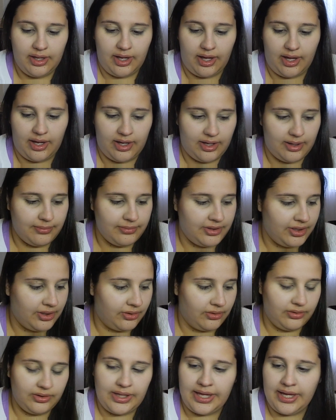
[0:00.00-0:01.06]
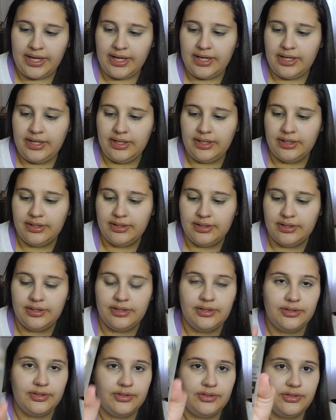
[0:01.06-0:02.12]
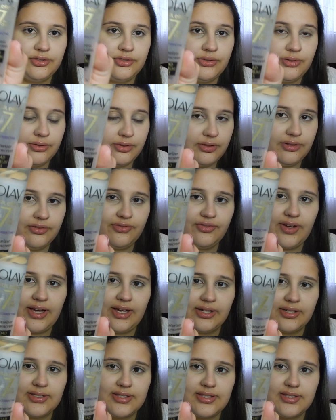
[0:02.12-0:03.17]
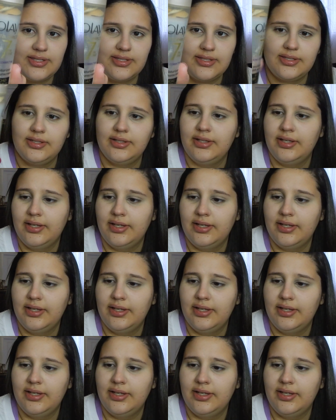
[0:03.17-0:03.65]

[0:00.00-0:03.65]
The Olay Total Effects.